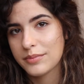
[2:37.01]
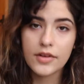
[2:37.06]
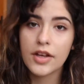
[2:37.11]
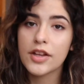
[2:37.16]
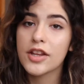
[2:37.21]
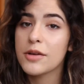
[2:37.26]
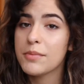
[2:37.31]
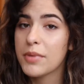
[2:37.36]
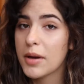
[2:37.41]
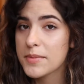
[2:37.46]

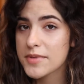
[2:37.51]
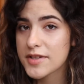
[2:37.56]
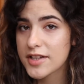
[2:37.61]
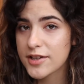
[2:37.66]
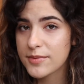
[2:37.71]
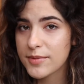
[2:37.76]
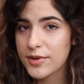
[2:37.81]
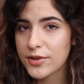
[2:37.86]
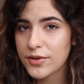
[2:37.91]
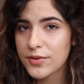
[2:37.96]
Are there bumps
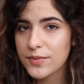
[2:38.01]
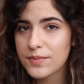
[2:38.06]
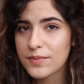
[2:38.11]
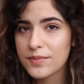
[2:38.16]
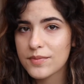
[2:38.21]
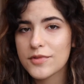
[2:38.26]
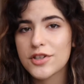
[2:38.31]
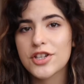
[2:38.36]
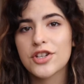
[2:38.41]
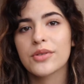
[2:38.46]
in the middle?
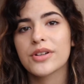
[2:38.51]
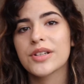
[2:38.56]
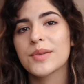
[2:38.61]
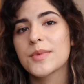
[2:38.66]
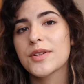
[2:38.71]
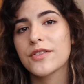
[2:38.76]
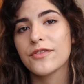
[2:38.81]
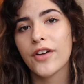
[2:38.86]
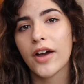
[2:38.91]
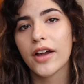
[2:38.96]
Do you want
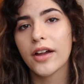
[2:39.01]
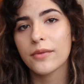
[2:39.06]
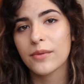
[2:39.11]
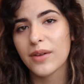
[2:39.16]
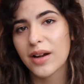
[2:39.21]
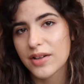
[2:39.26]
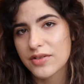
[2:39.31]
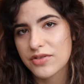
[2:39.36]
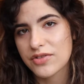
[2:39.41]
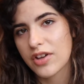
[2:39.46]
them to fight and
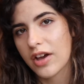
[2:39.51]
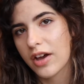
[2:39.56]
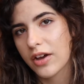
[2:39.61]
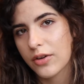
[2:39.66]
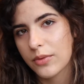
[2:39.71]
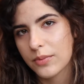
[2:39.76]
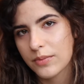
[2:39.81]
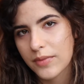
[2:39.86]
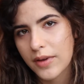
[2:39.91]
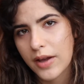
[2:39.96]

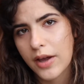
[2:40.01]
reconcile?